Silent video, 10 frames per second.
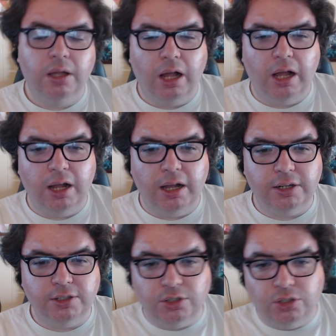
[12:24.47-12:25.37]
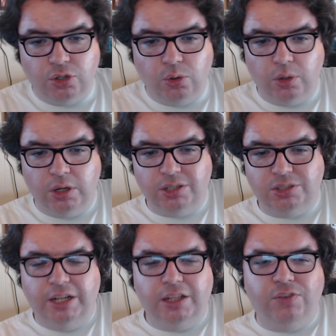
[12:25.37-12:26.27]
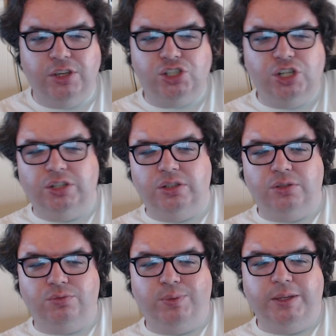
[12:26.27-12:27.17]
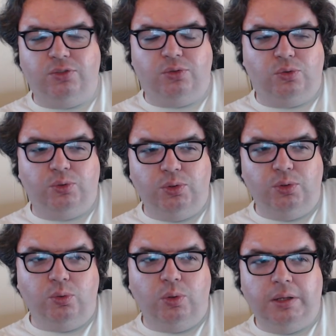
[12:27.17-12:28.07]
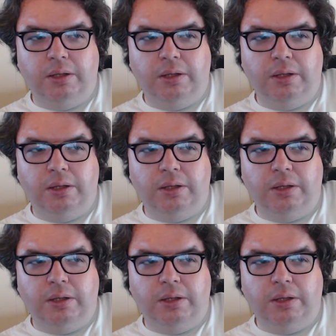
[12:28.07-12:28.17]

on your television, to